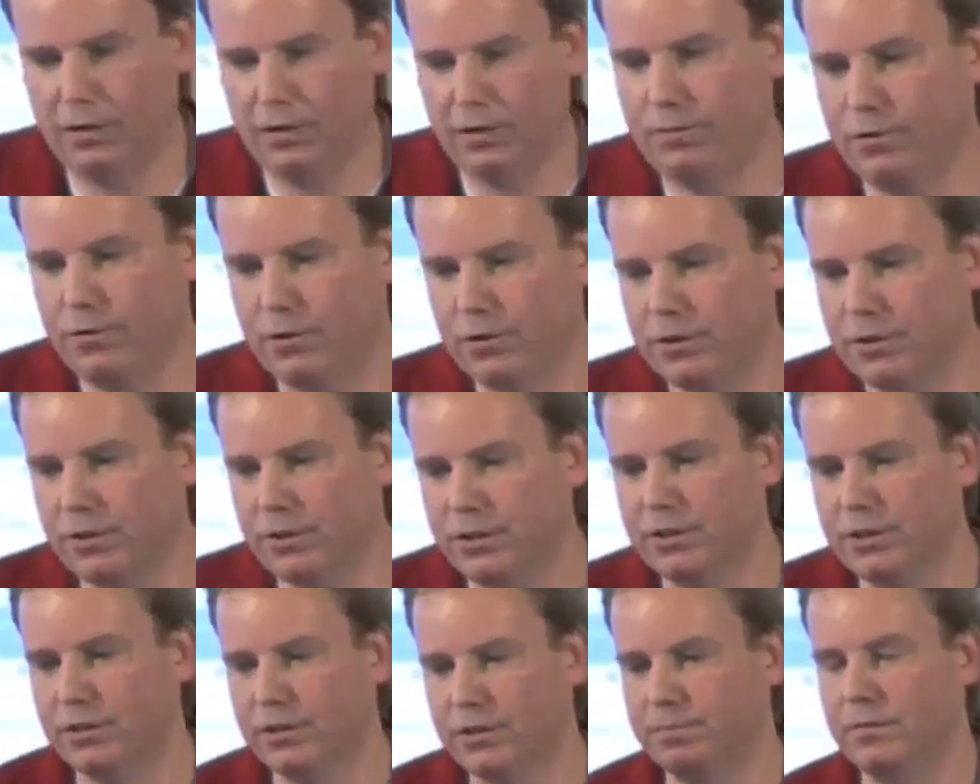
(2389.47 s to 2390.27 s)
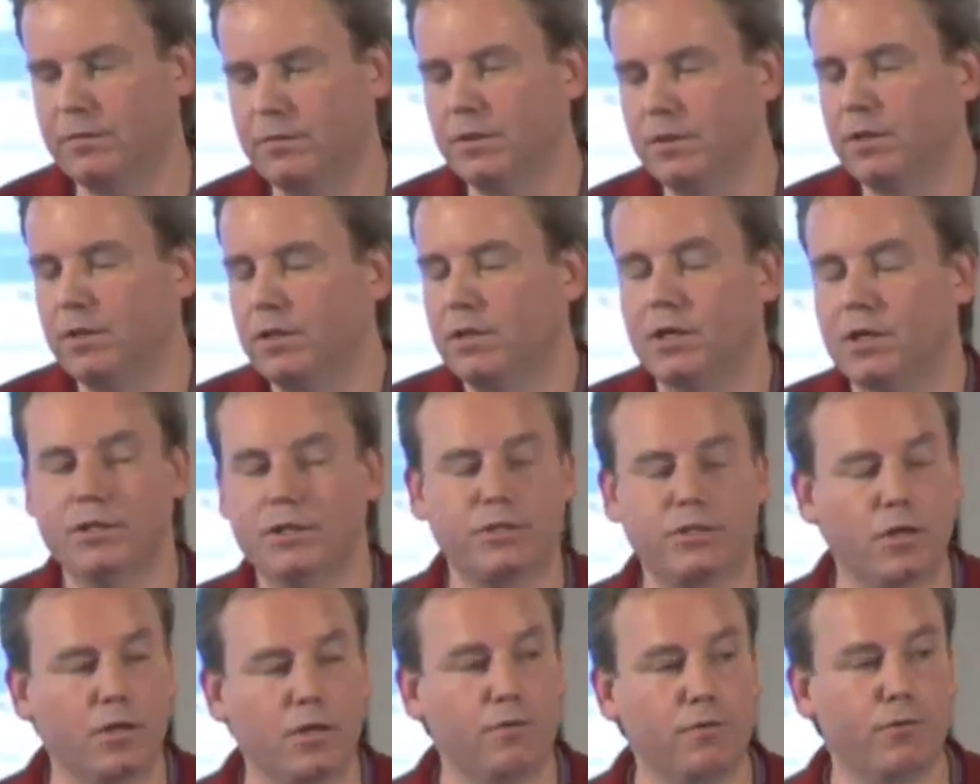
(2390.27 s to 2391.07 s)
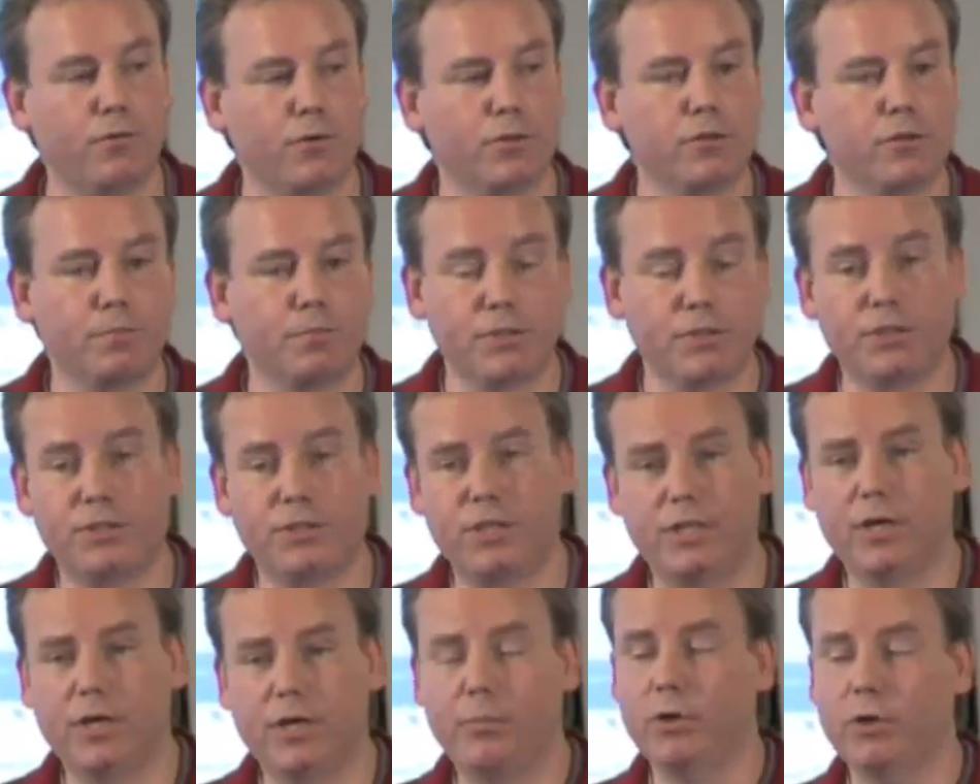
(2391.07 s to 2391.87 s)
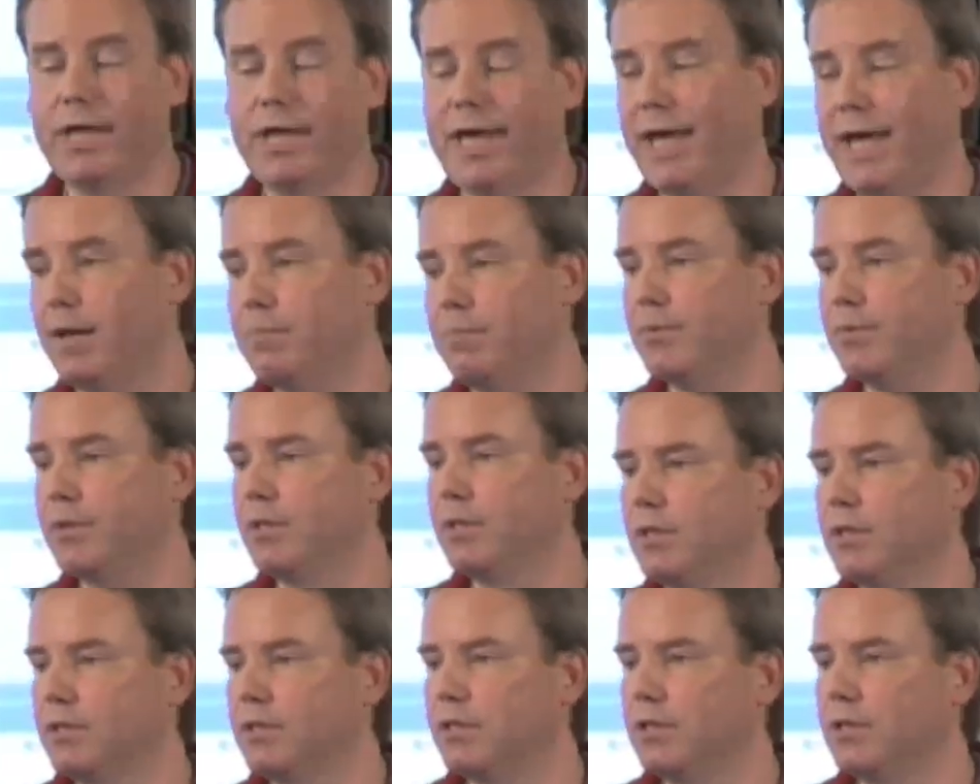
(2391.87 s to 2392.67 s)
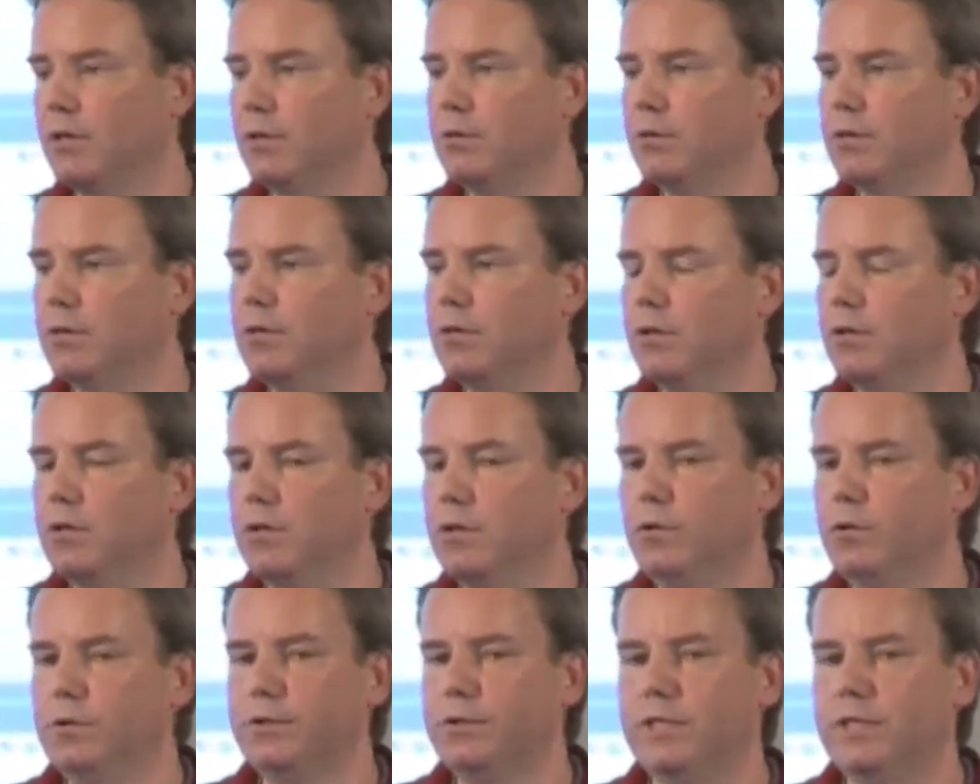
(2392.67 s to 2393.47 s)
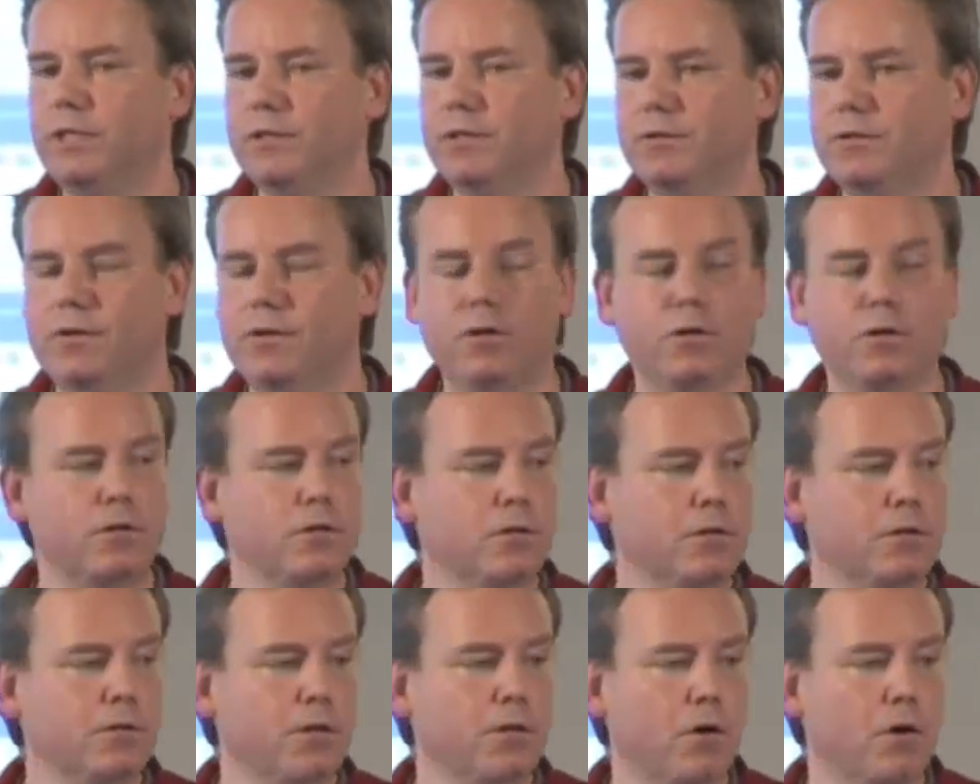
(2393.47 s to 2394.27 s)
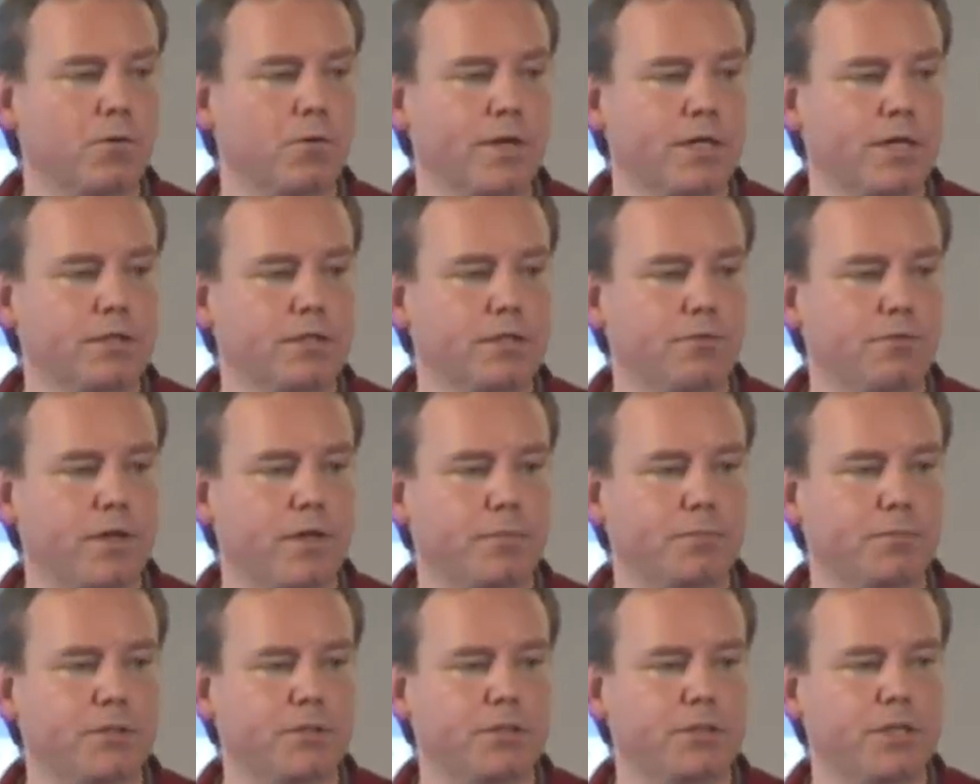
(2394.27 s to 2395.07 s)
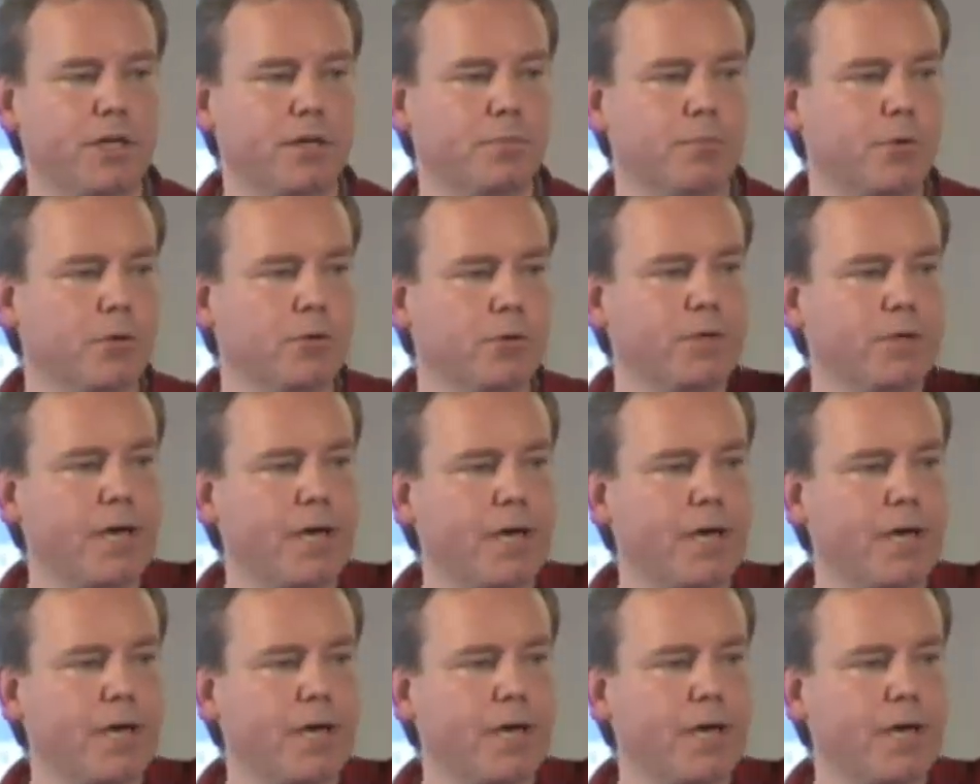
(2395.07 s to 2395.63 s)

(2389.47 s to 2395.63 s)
First up is a SharePoint app. So who's here already developed a SharePoint